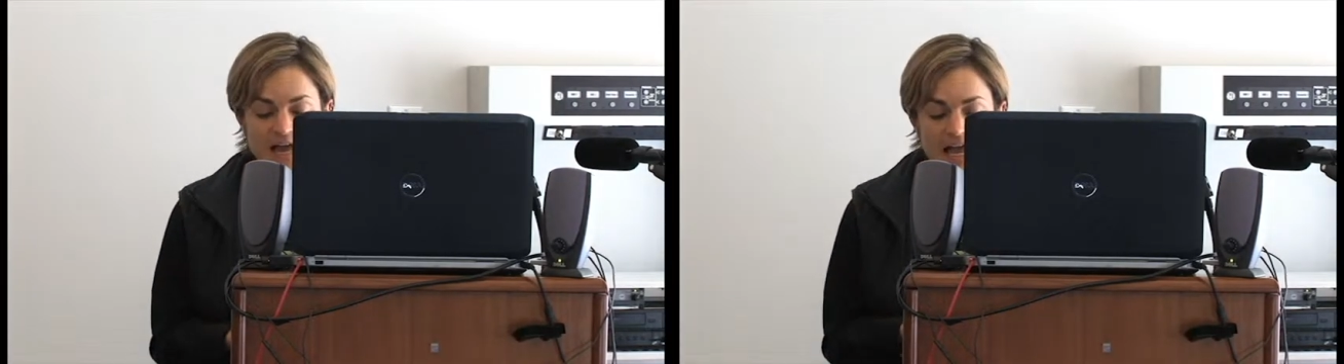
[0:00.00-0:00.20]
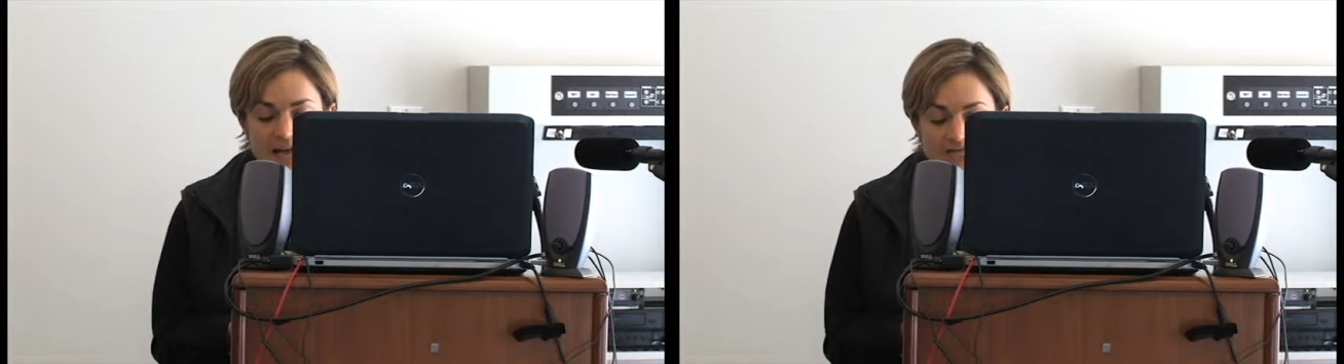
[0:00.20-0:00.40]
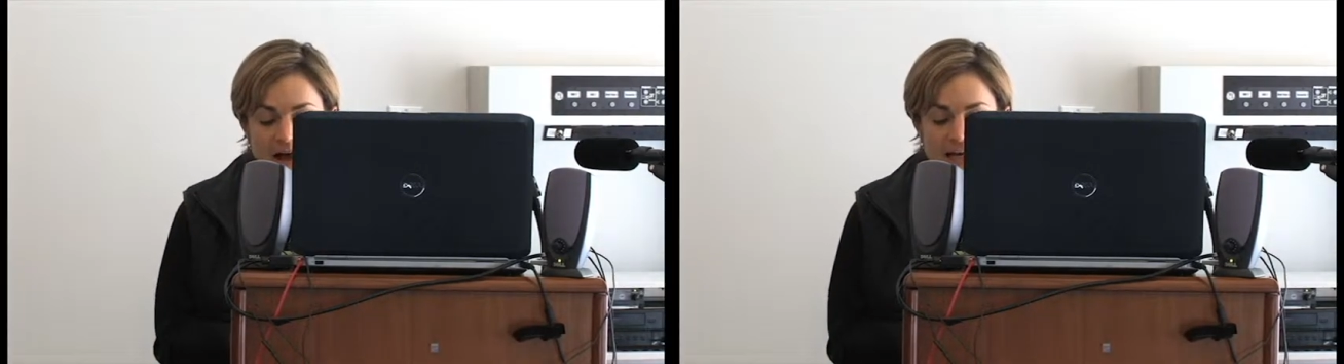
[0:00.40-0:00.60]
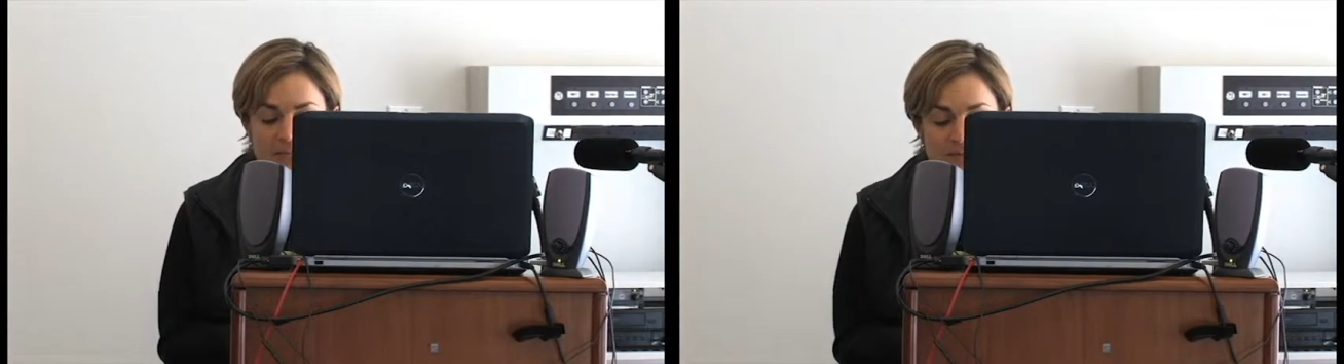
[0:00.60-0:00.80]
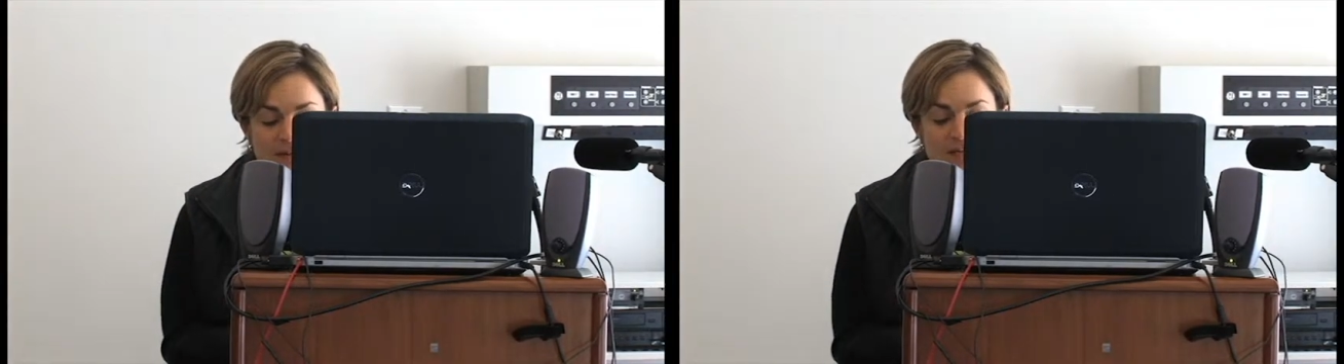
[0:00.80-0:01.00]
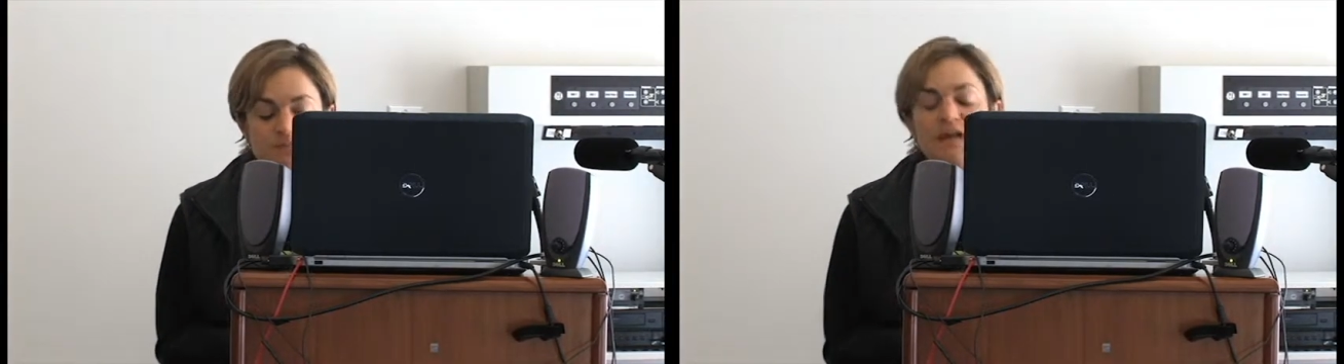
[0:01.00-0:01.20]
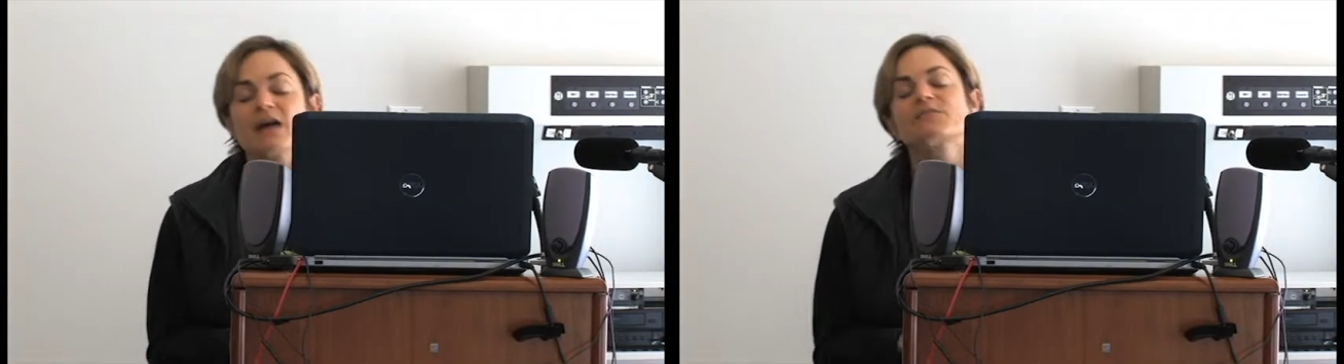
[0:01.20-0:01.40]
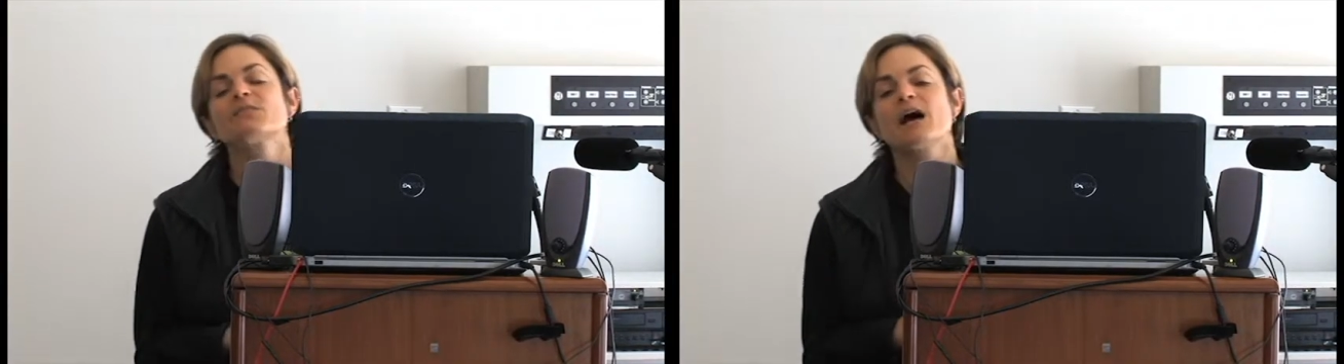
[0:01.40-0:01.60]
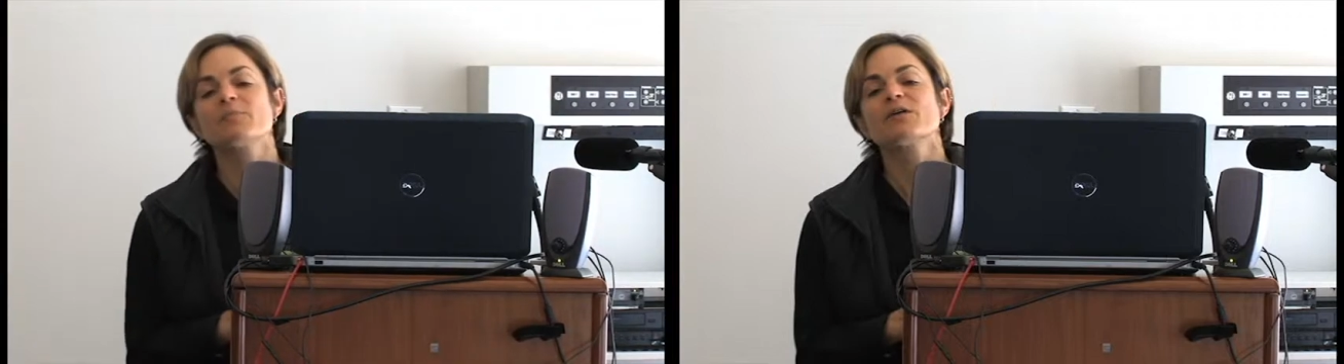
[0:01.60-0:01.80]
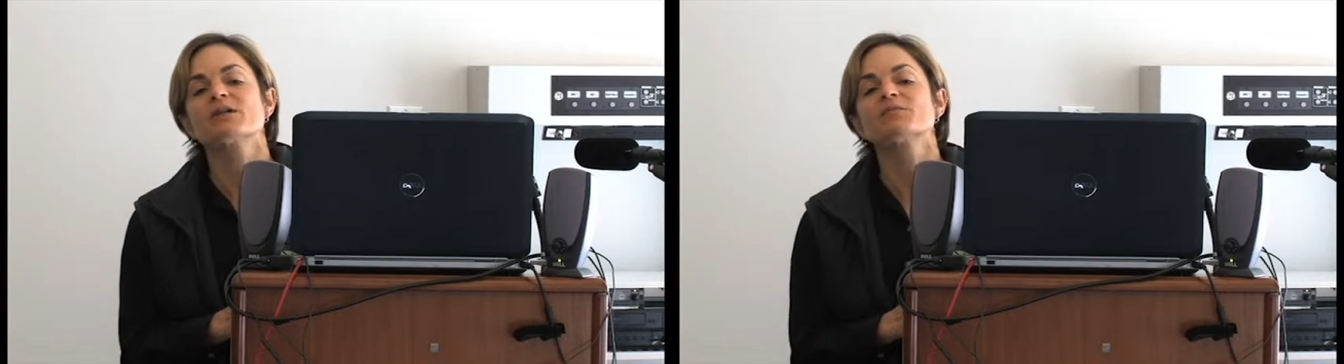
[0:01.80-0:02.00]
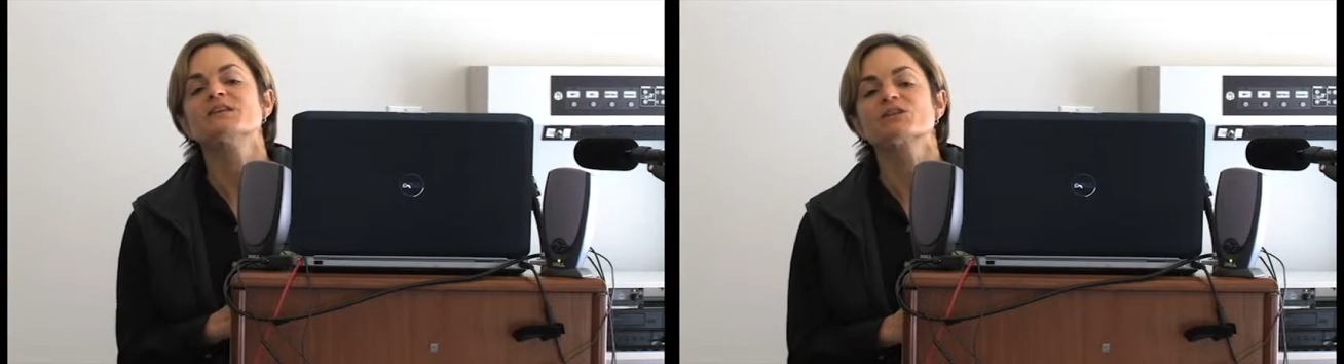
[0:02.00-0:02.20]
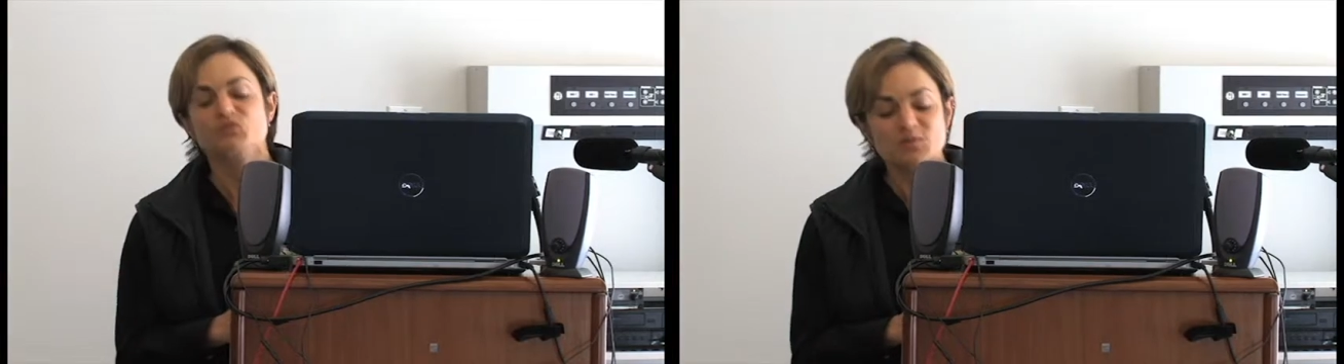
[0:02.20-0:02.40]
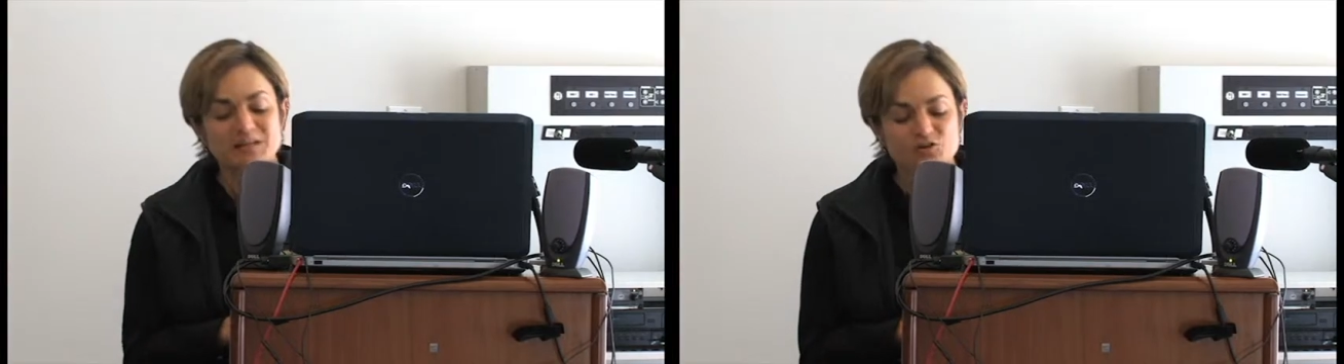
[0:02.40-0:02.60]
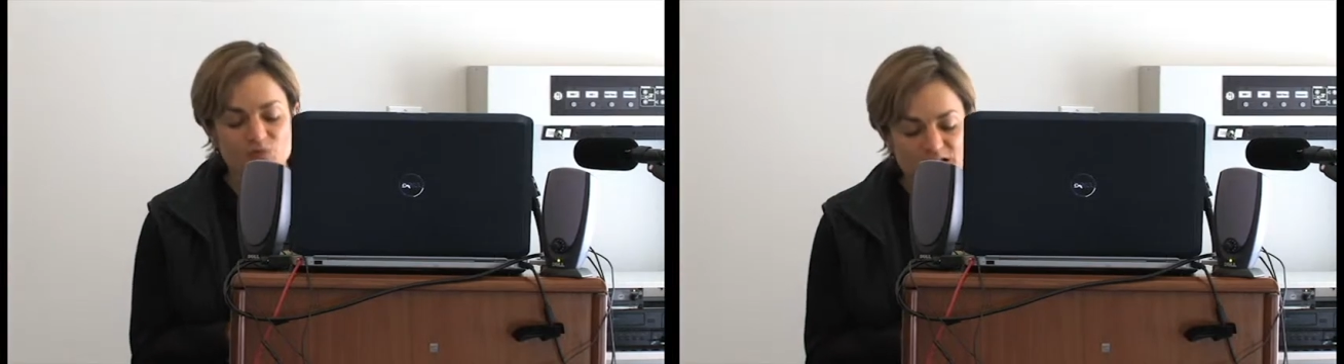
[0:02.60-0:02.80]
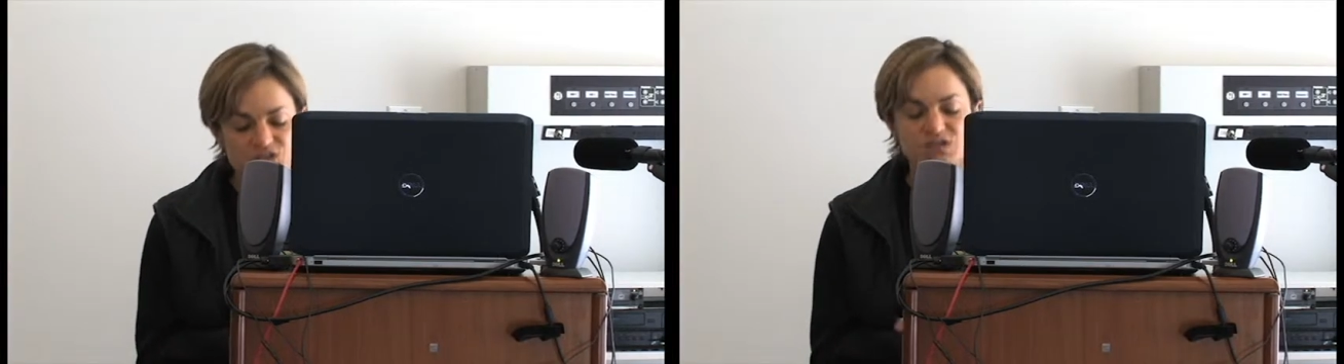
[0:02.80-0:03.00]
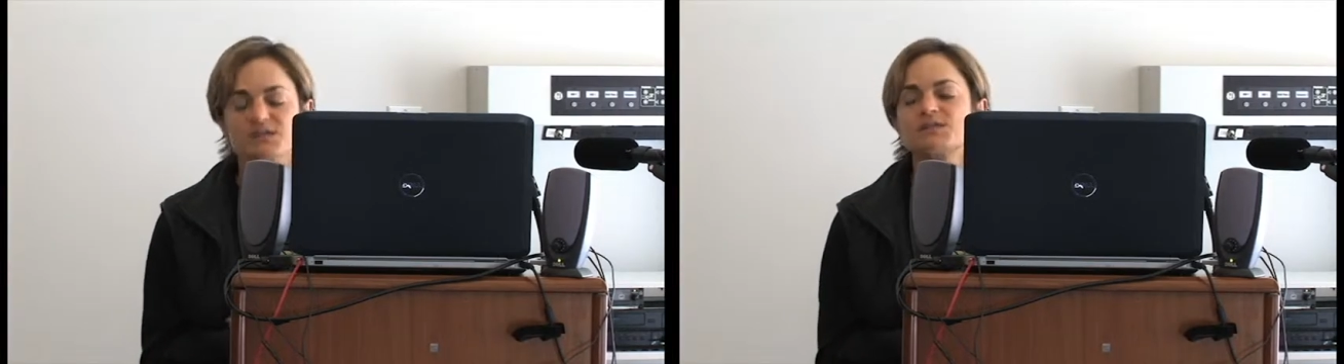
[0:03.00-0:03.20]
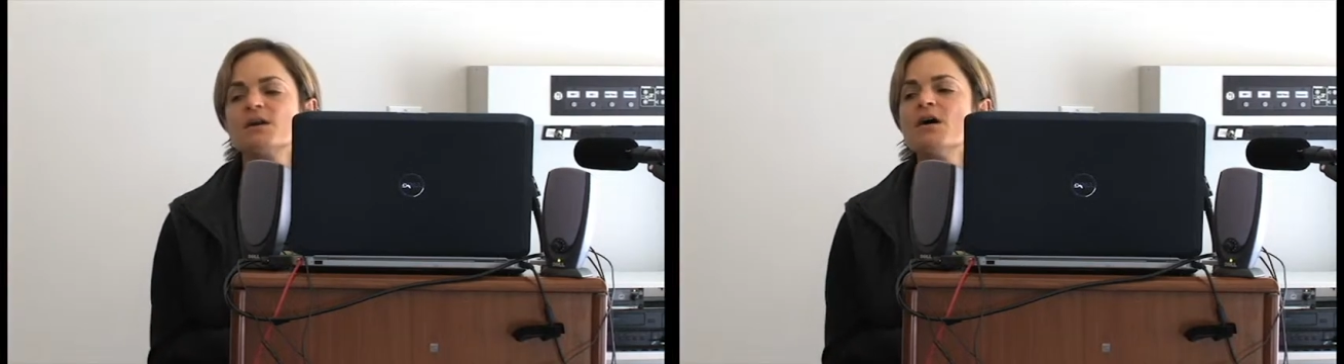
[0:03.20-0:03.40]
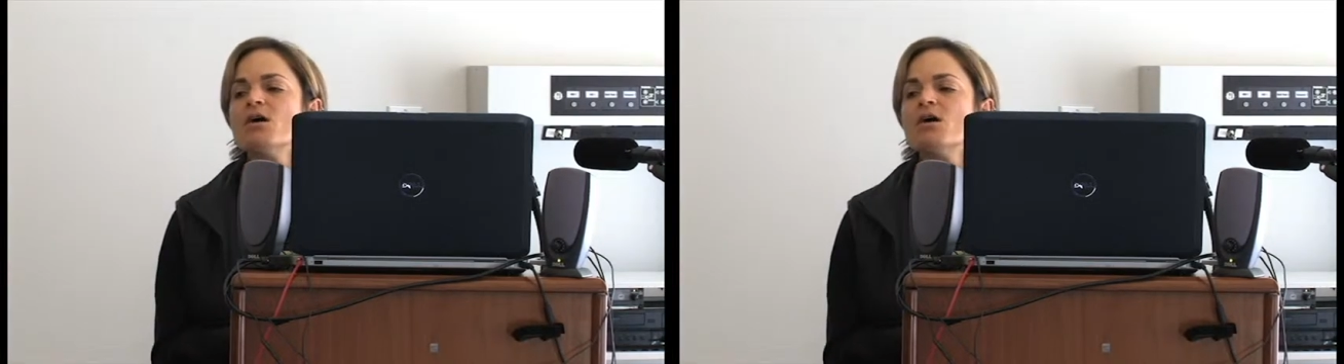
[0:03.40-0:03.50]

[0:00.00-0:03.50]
invited because we have collaborated with the extremely gracious